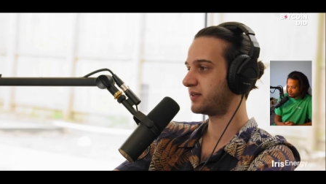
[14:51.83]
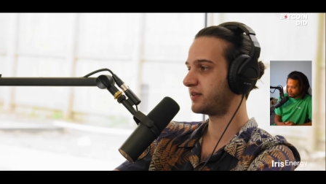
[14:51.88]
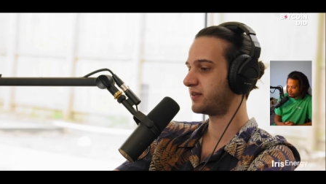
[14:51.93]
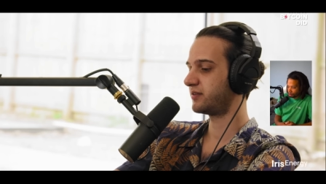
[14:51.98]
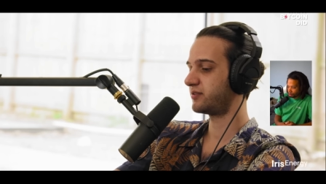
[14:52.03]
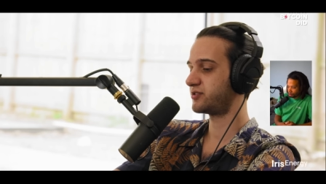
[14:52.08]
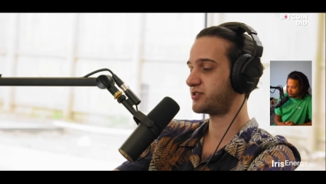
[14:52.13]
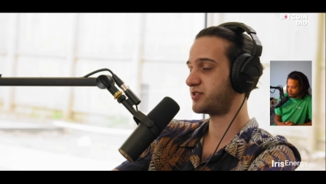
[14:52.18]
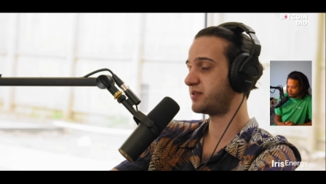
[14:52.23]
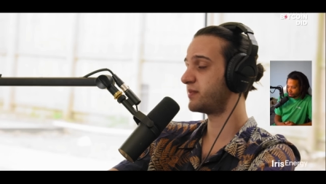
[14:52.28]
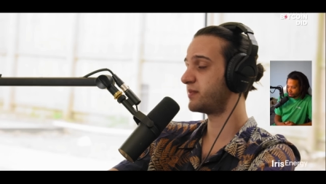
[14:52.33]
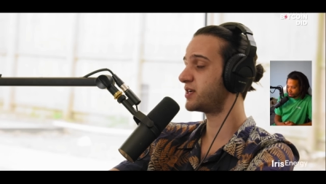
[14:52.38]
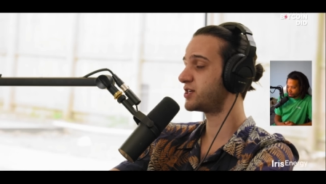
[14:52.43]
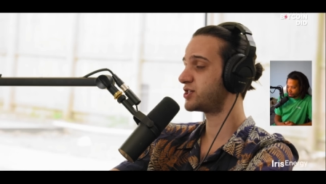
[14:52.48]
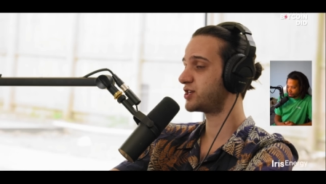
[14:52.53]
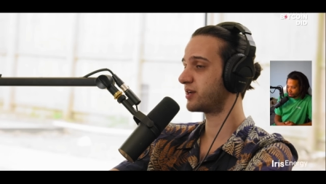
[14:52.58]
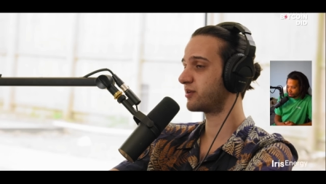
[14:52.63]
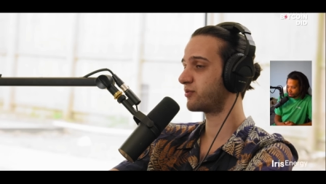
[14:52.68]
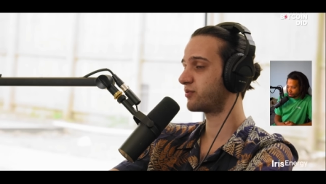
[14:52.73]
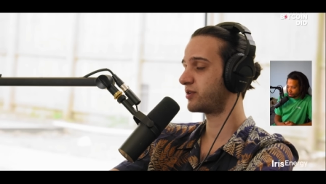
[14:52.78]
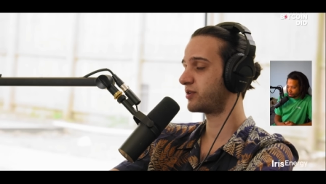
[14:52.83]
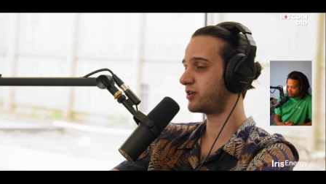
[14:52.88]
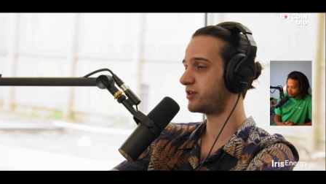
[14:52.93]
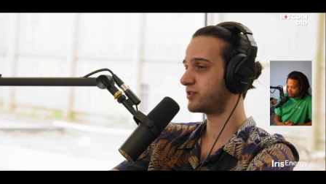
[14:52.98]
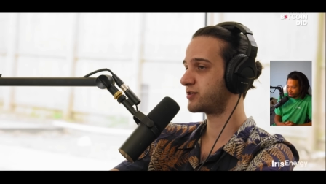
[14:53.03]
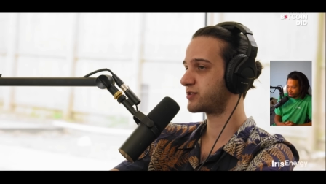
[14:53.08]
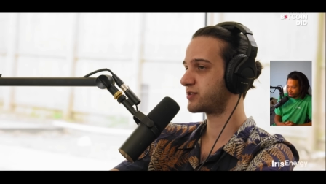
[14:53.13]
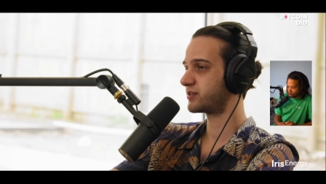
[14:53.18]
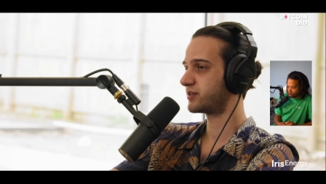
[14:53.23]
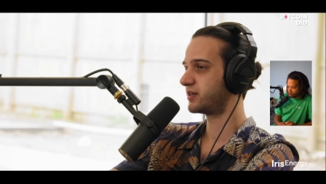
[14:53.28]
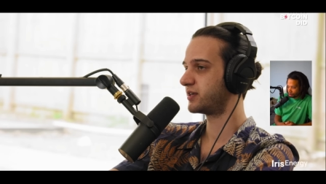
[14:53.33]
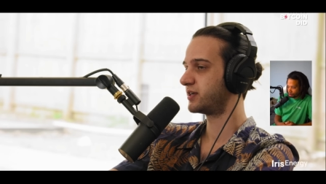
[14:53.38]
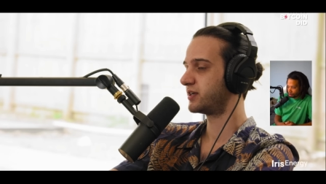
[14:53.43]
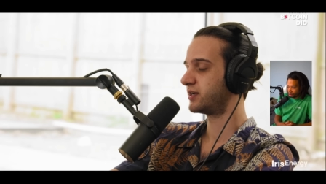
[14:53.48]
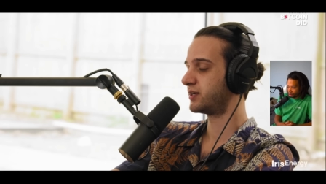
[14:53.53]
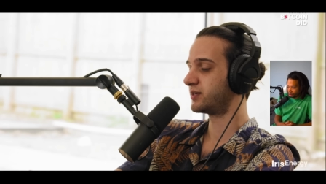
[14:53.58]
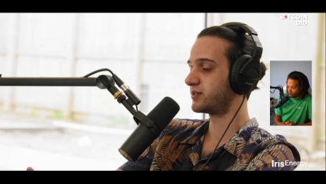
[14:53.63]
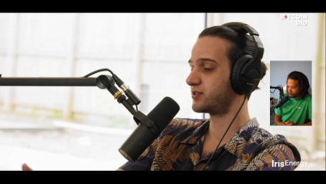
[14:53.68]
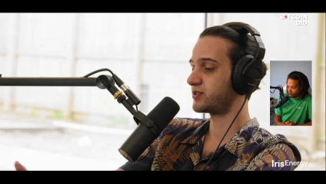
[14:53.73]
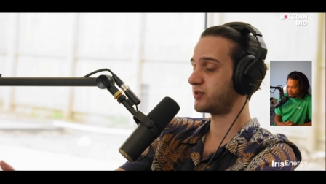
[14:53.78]
there's diminishing returns.
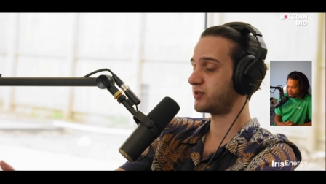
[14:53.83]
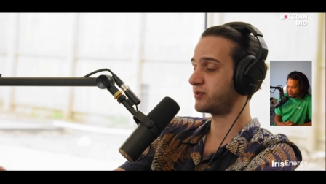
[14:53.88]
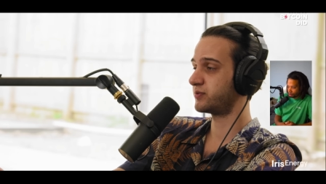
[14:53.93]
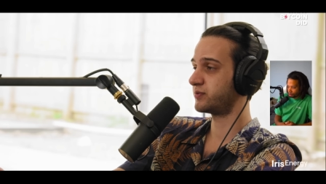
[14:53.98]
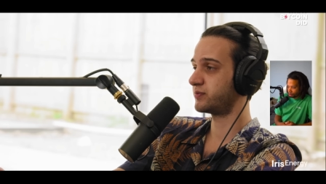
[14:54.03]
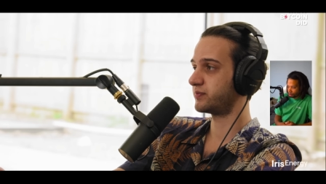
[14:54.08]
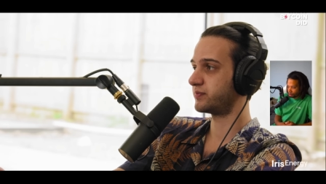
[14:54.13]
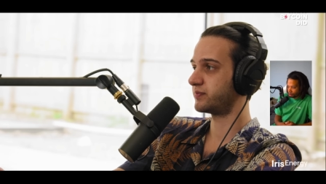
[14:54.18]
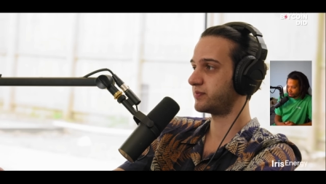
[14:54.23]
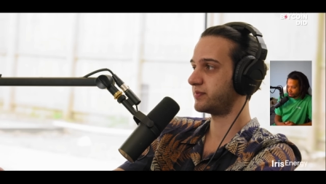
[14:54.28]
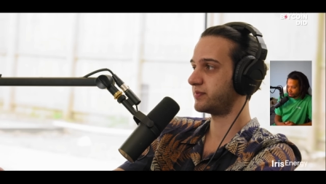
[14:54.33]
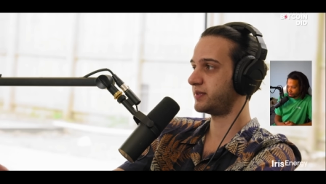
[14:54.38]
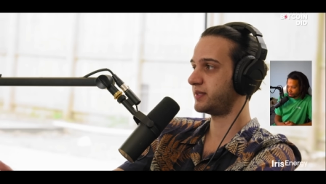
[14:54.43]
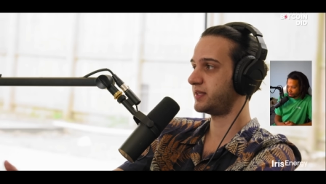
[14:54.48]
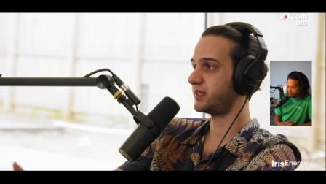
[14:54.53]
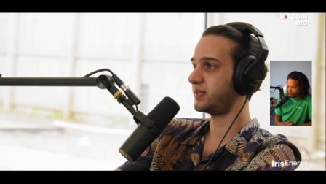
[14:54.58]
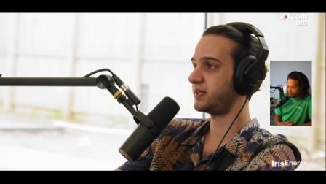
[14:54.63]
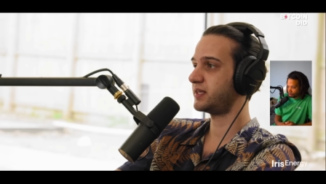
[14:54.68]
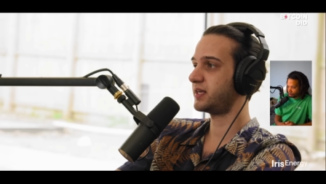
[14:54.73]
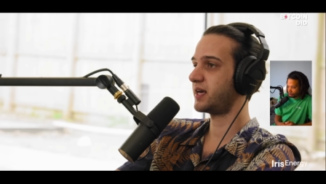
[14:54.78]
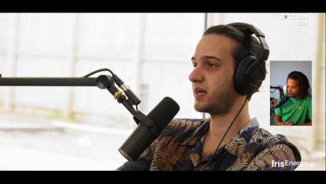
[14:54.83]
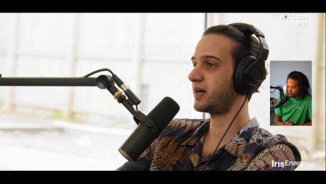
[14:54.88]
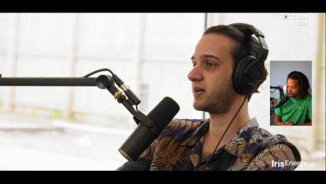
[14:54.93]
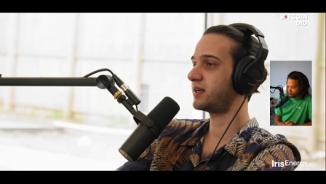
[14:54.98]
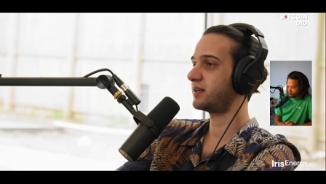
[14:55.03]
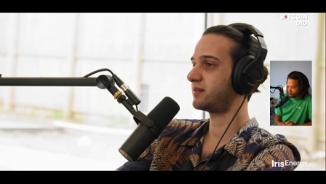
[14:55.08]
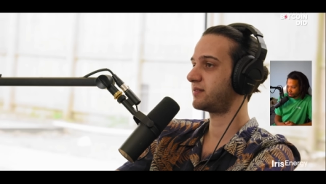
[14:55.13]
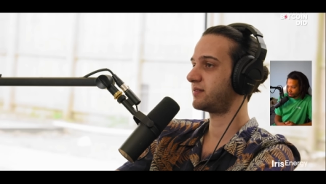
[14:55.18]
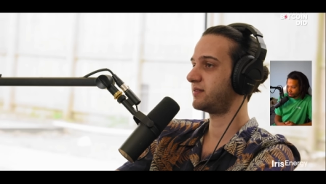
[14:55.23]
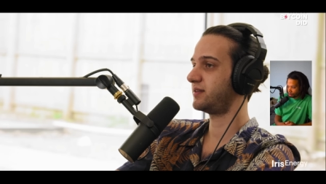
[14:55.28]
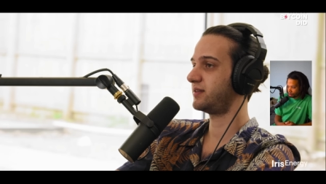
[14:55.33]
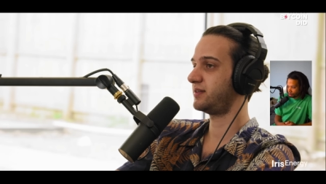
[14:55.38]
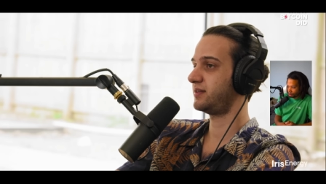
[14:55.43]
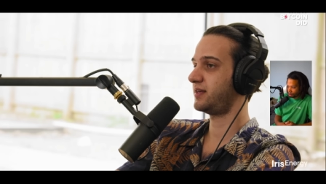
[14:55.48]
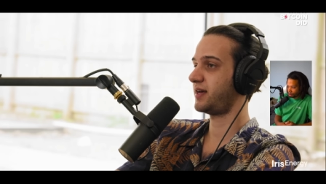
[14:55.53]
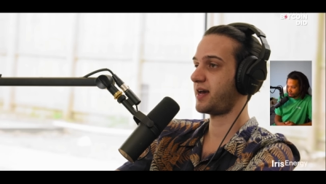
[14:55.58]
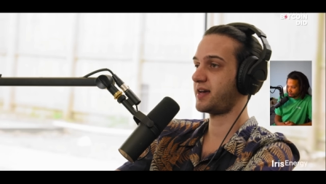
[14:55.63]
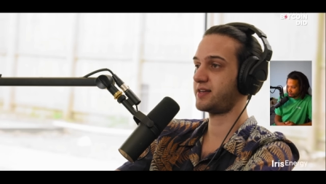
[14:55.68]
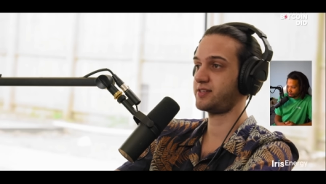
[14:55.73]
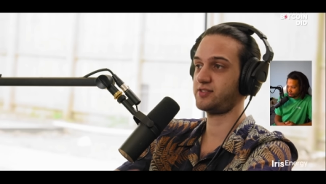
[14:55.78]
So he
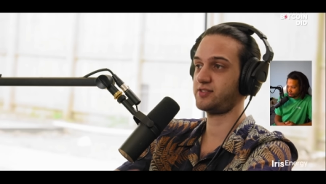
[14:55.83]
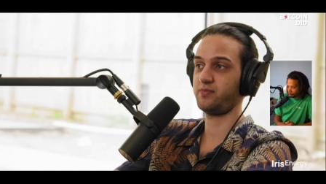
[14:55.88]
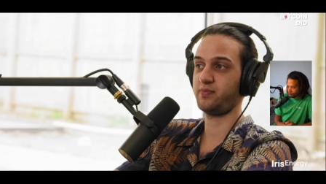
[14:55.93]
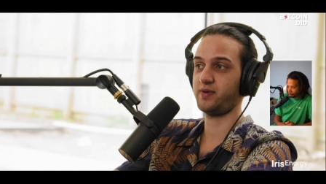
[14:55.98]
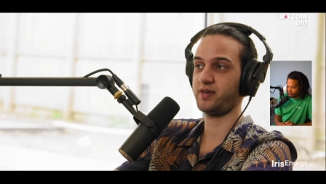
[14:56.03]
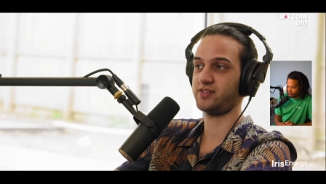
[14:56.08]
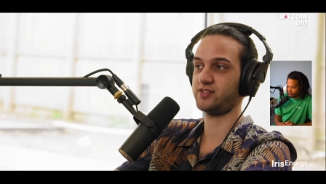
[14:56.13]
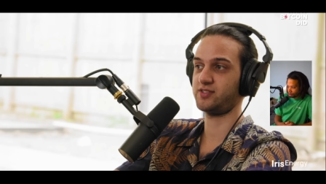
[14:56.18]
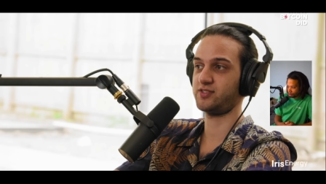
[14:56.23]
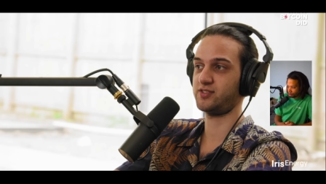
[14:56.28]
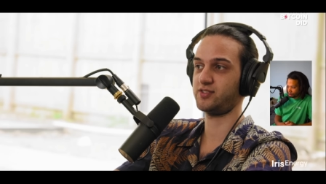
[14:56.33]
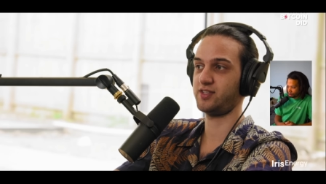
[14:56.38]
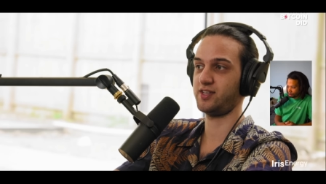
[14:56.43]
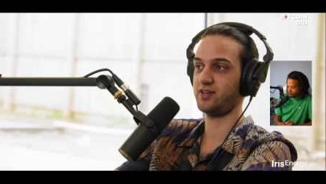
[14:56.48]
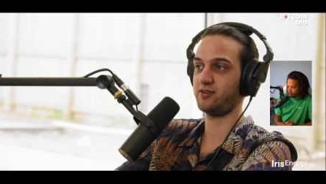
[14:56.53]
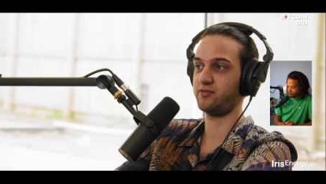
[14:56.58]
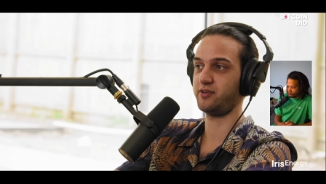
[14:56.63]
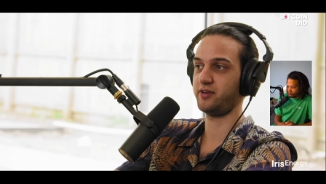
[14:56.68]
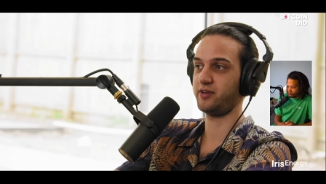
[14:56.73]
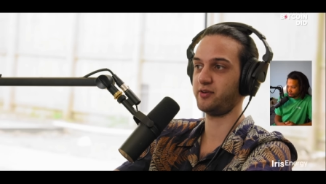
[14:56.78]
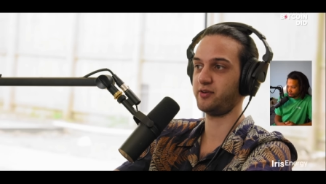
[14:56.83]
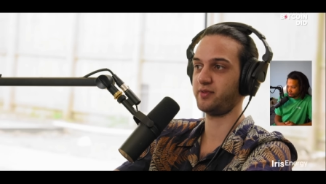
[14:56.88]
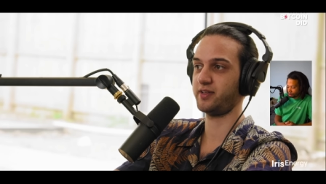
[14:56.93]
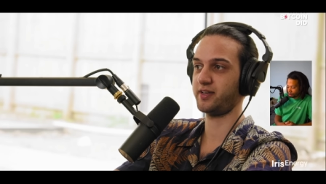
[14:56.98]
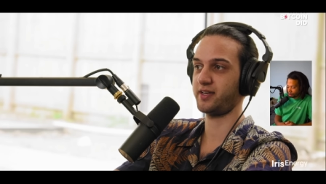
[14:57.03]
has the best stereo,